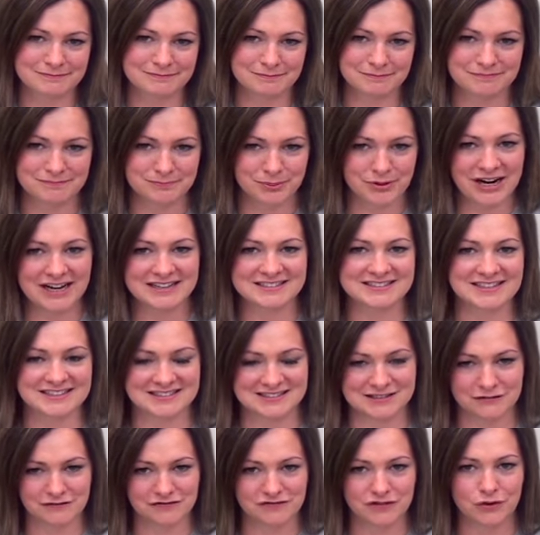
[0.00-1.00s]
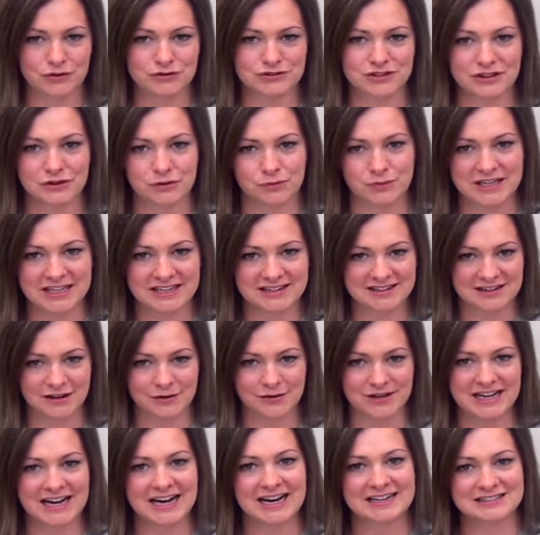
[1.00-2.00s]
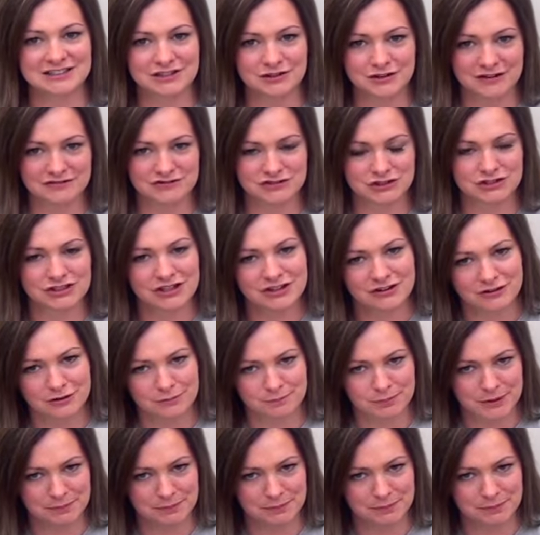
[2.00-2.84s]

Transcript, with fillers: uh, process of Fold of the Week going on year after year,